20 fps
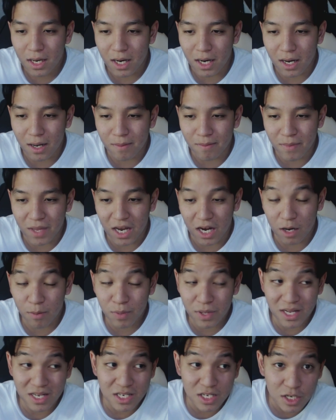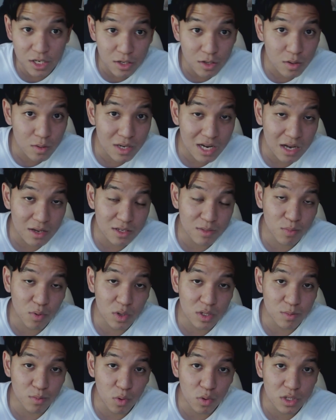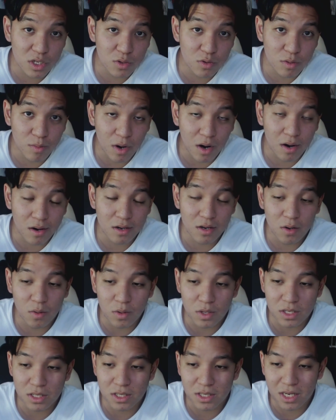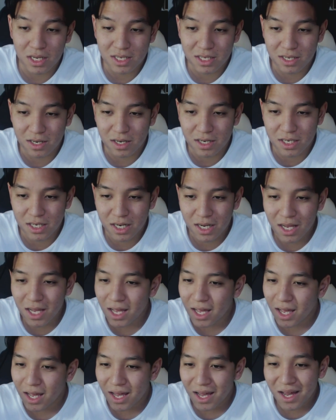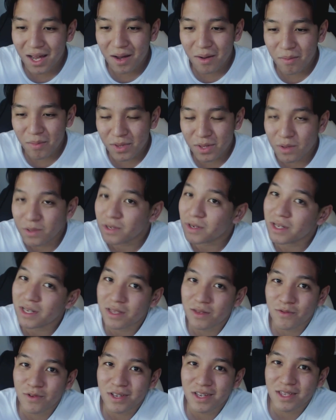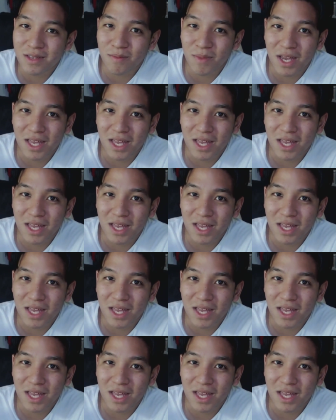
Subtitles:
AirPlay 2 now supports multi-room audio, which is a nice touch. But those are like really the